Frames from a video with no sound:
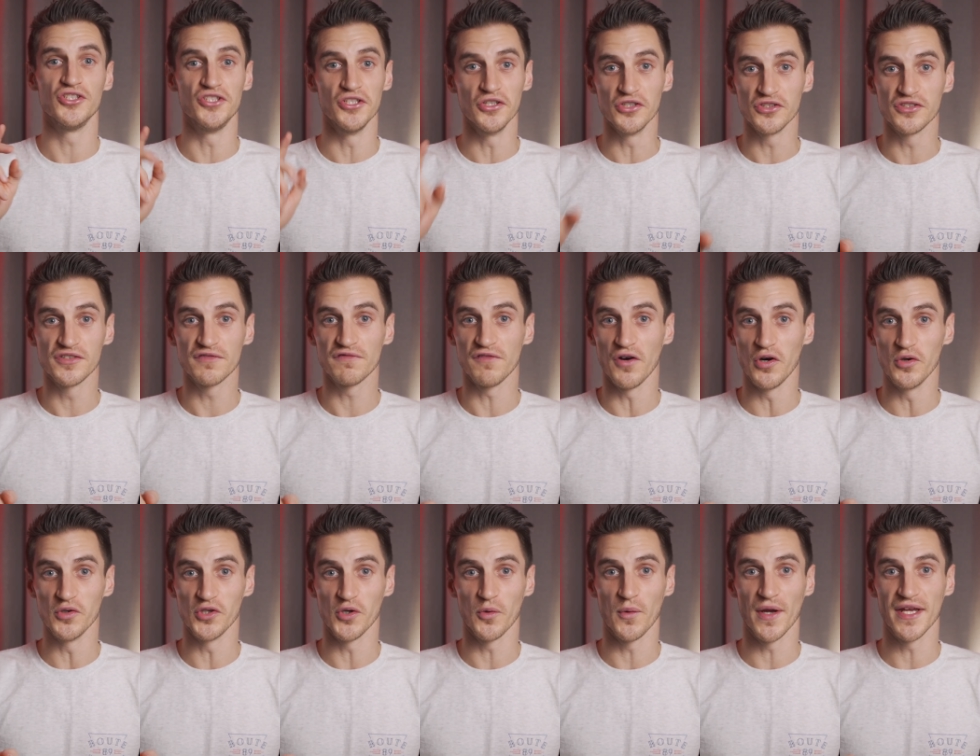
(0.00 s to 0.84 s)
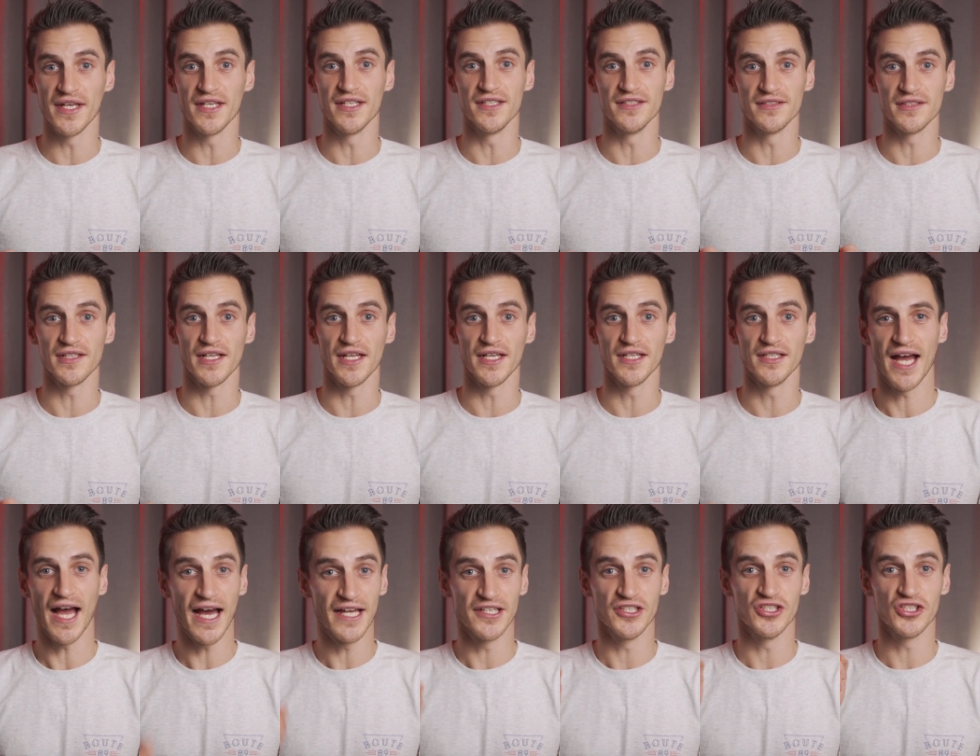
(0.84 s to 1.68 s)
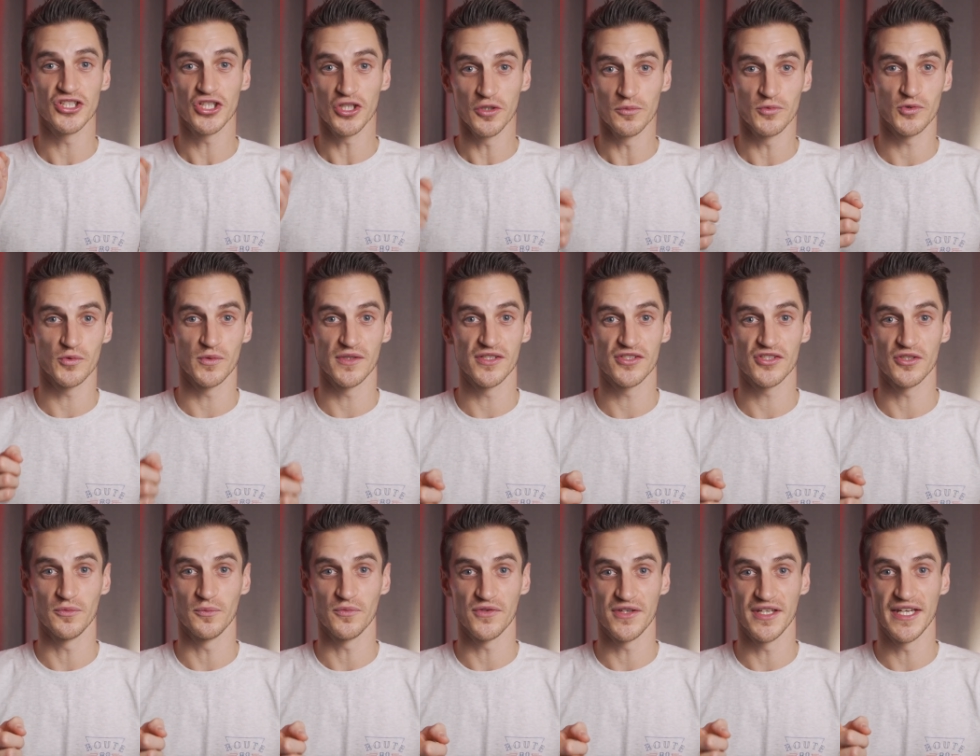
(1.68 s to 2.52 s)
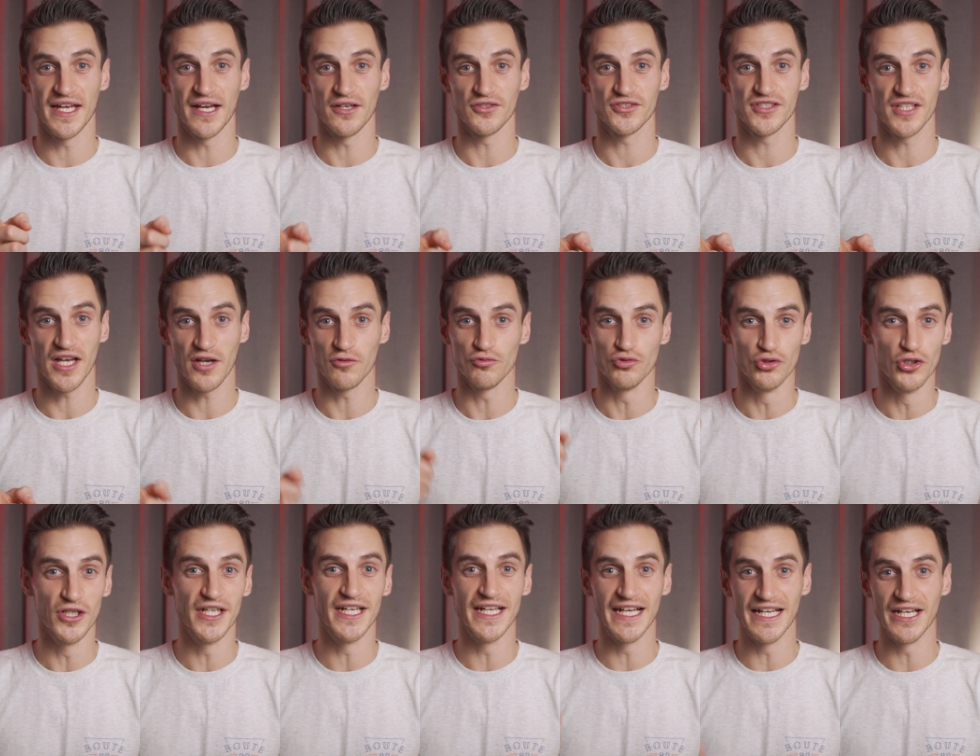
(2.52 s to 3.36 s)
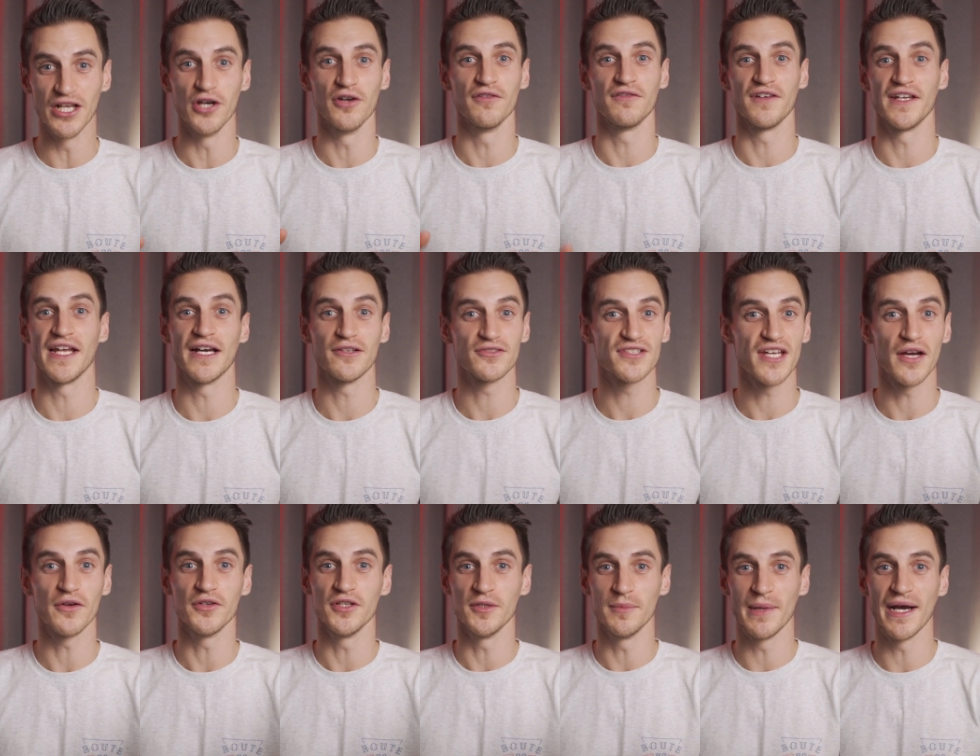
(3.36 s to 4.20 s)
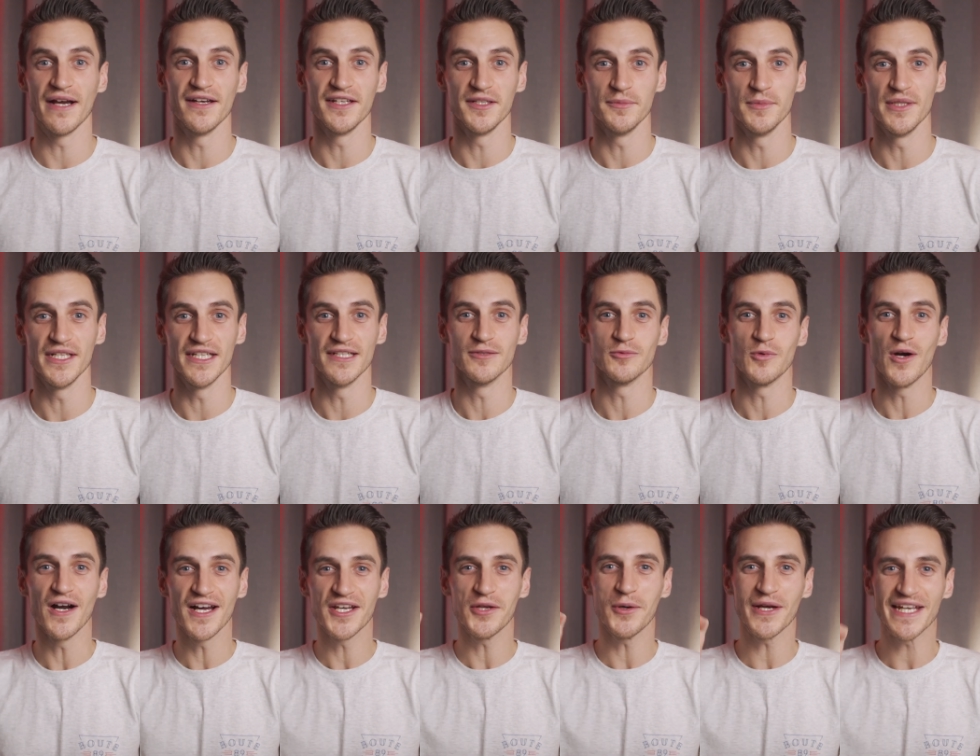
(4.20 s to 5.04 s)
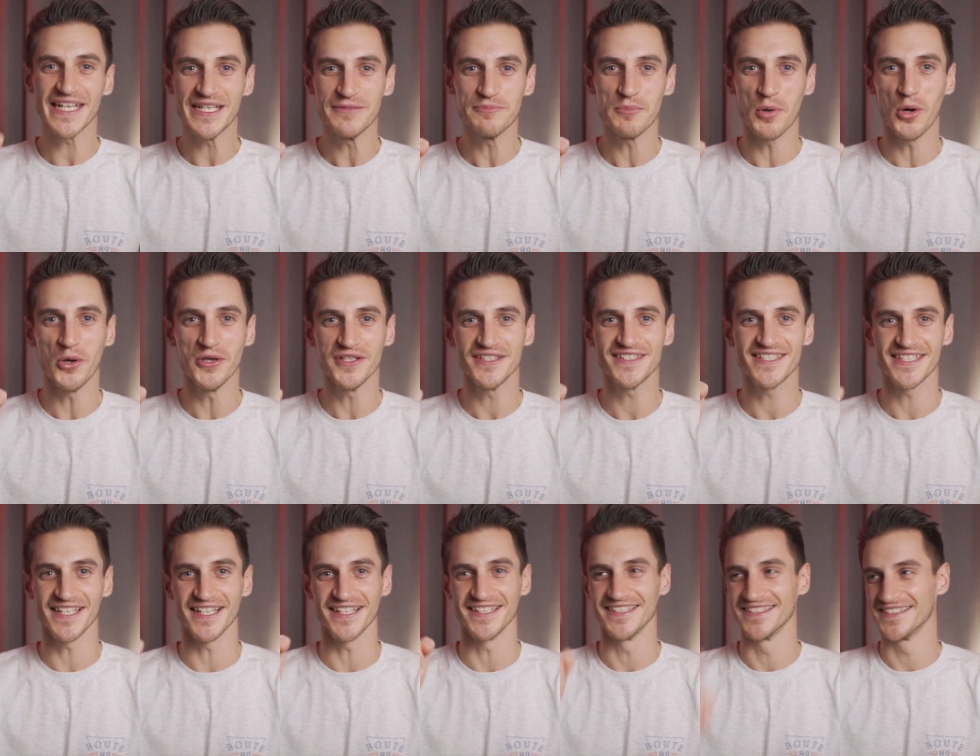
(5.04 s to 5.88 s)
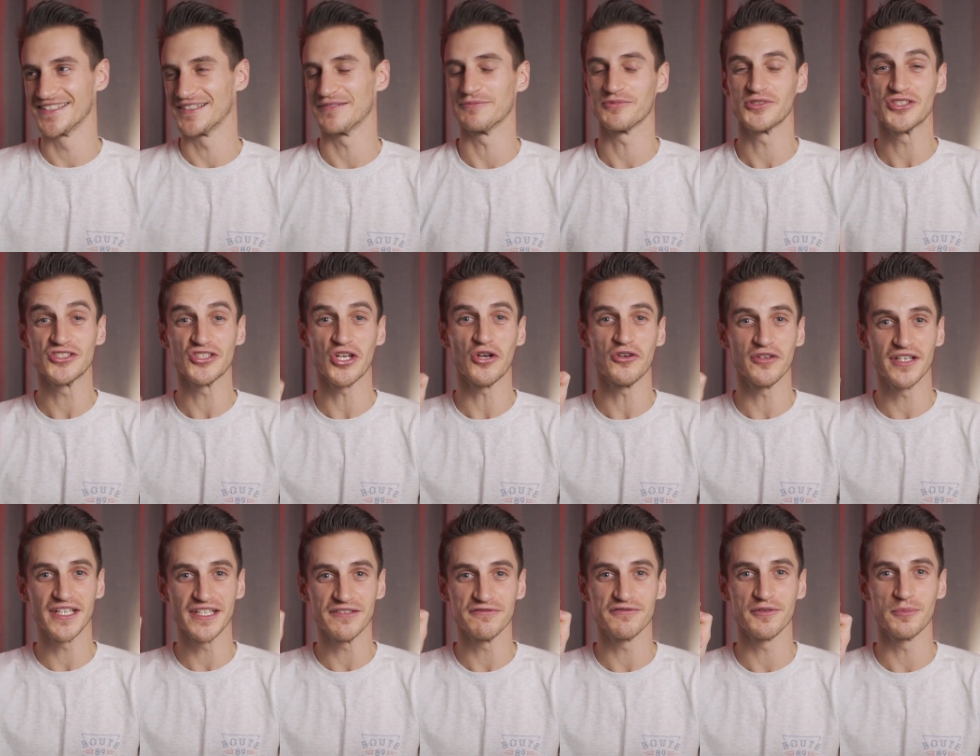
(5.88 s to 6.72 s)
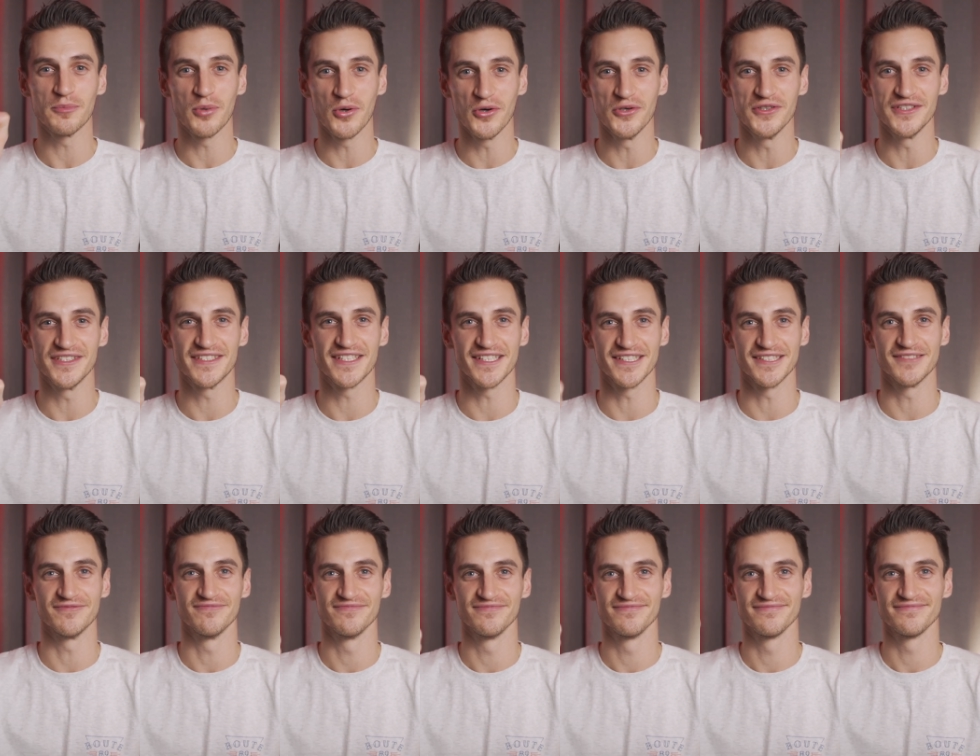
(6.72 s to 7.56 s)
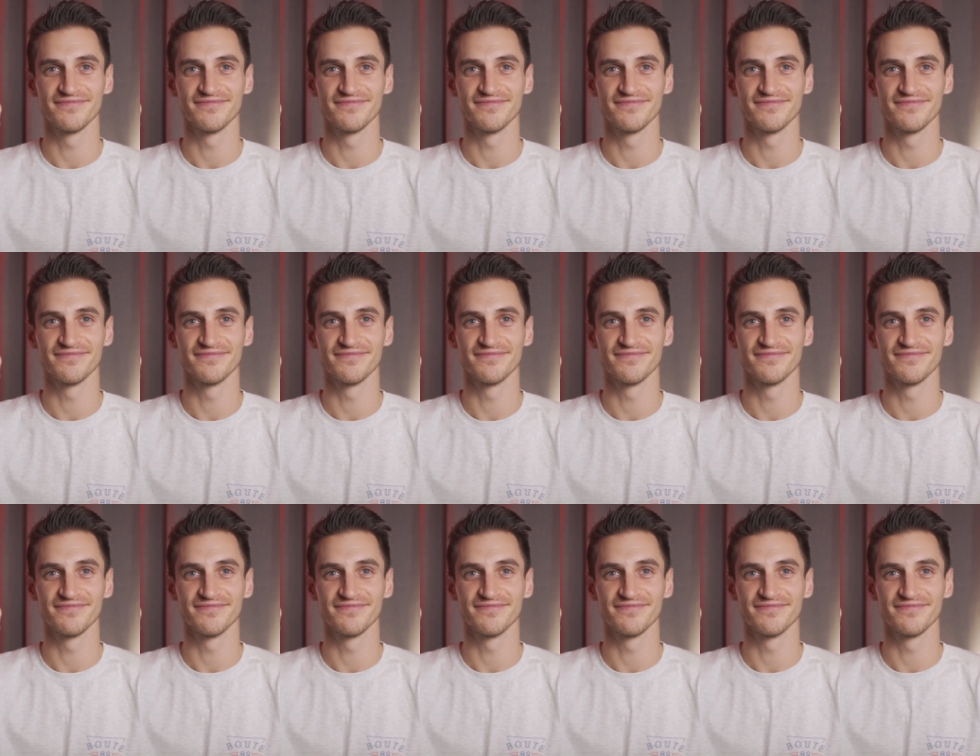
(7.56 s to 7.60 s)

does fold away easily and comes with something else that I really love and I'll tell you about in a minute. Why do I keep pointing? I'm sorry for pointing.